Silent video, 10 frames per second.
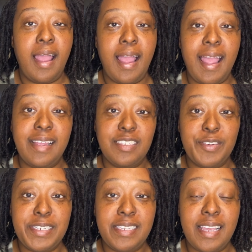Hi, it's
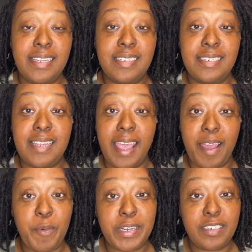Krissy, and
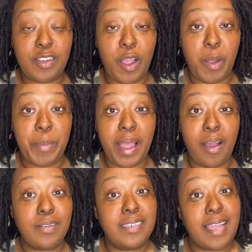today I wanted to talk
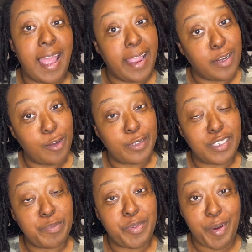about
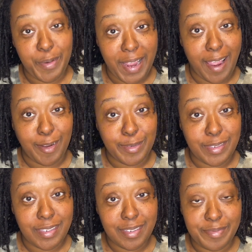diagnosis
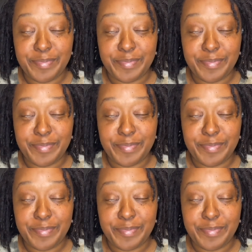pronouns.